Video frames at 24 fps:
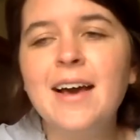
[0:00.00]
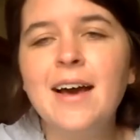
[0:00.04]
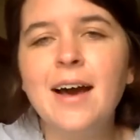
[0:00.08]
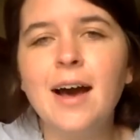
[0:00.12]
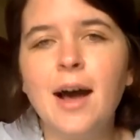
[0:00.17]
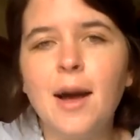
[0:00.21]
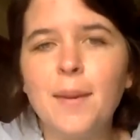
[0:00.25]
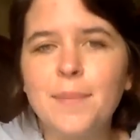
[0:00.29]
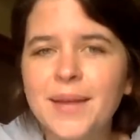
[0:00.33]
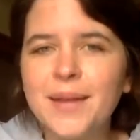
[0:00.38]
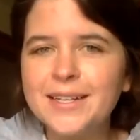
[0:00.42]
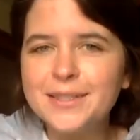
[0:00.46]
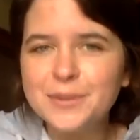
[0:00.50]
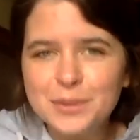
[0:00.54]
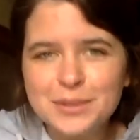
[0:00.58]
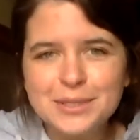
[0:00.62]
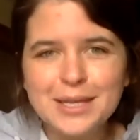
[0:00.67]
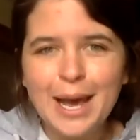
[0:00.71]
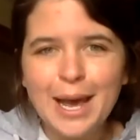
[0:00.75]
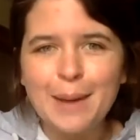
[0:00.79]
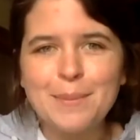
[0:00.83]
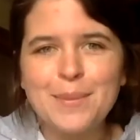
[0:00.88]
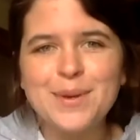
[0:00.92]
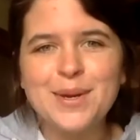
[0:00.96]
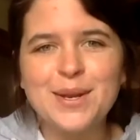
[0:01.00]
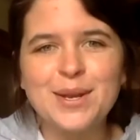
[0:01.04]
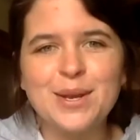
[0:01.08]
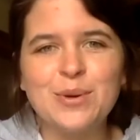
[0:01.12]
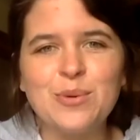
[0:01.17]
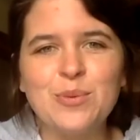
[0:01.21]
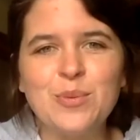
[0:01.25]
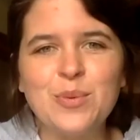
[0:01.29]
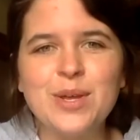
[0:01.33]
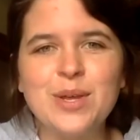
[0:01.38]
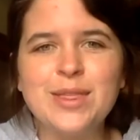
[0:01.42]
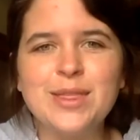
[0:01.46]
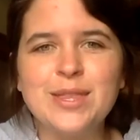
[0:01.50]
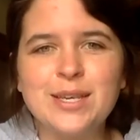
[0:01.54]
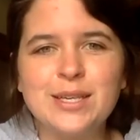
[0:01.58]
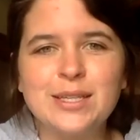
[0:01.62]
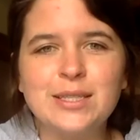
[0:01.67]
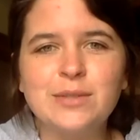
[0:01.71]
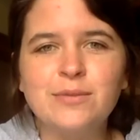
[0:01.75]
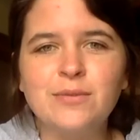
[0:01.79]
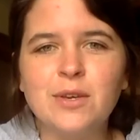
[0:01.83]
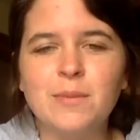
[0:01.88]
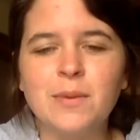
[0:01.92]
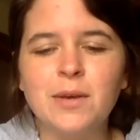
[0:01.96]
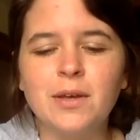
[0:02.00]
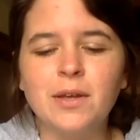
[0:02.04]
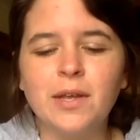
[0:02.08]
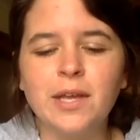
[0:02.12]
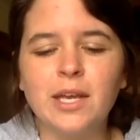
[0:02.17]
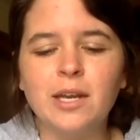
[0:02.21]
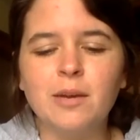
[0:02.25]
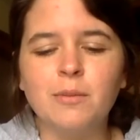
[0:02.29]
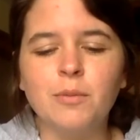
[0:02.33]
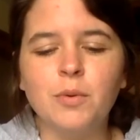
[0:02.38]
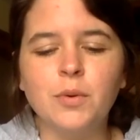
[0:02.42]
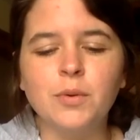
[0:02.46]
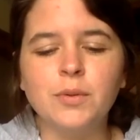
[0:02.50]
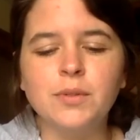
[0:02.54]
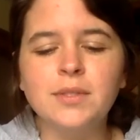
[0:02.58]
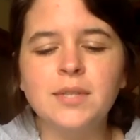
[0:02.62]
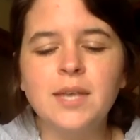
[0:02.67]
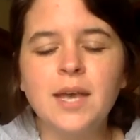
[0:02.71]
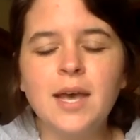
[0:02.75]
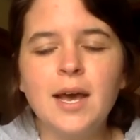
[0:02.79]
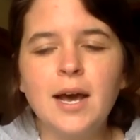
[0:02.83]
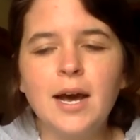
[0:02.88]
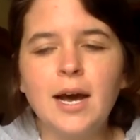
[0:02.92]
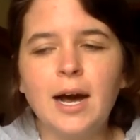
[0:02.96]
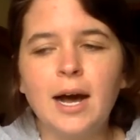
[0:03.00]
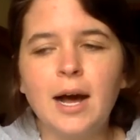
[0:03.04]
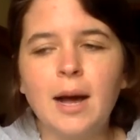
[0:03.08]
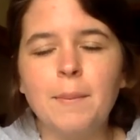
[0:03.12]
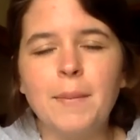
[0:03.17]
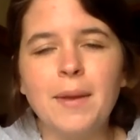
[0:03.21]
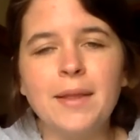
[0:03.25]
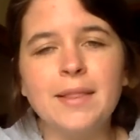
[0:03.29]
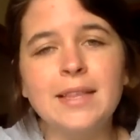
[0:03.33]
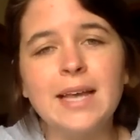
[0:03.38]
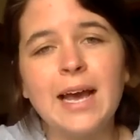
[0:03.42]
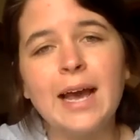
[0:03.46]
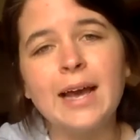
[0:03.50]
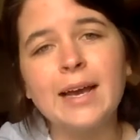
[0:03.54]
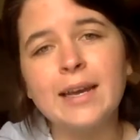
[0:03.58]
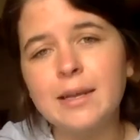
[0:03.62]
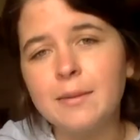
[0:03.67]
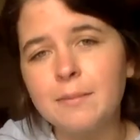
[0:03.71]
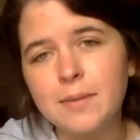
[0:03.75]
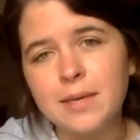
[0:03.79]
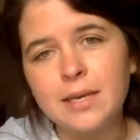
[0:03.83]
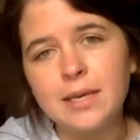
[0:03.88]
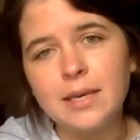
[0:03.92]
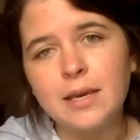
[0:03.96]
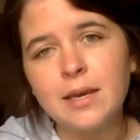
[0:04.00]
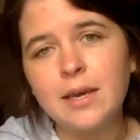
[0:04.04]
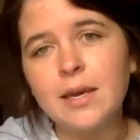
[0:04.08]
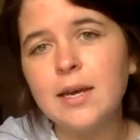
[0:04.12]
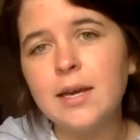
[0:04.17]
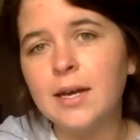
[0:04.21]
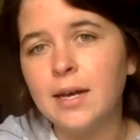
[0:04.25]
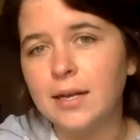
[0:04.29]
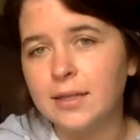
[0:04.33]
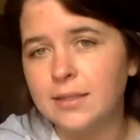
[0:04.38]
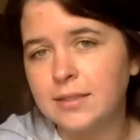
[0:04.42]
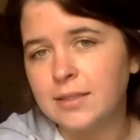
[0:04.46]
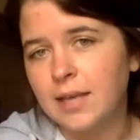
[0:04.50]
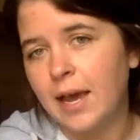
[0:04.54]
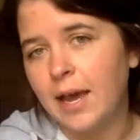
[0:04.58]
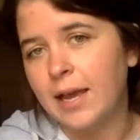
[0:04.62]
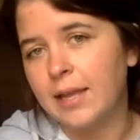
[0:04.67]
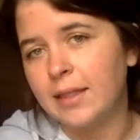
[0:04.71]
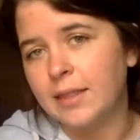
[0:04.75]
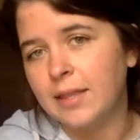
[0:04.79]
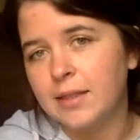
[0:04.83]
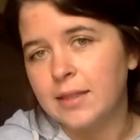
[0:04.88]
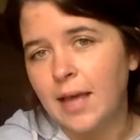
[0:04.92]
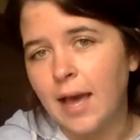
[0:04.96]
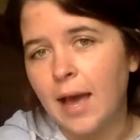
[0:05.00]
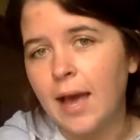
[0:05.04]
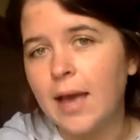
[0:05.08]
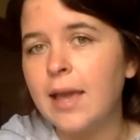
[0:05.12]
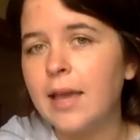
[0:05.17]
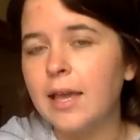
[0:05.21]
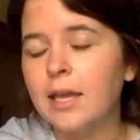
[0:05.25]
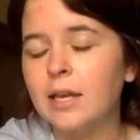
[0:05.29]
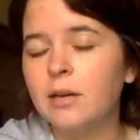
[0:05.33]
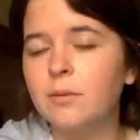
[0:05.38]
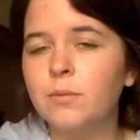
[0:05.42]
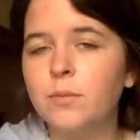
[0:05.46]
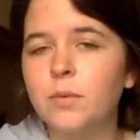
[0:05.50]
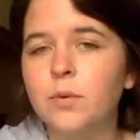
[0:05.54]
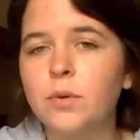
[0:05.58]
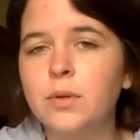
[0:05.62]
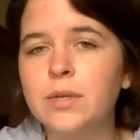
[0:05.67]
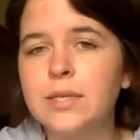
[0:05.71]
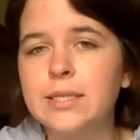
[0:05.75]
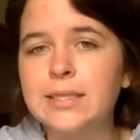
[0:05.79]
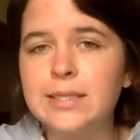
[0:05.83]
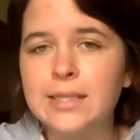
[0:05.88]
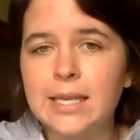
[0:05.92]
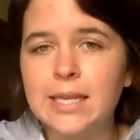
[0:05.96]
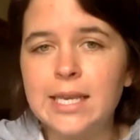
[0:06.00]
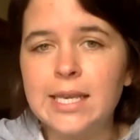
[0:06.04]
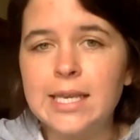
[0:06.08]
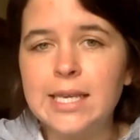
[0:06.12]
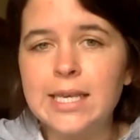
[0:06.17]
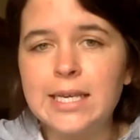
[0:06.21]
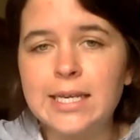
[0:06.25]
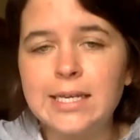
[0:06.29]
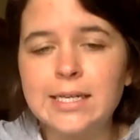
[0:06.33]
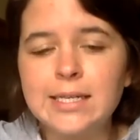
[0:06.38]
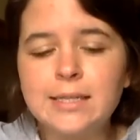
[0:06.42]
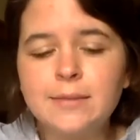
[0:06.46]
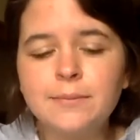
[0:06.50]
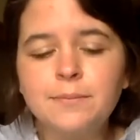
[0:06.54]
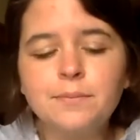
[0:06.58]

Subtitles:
That's what's happening with these female animals. And that can be a sign that that animal is in heat.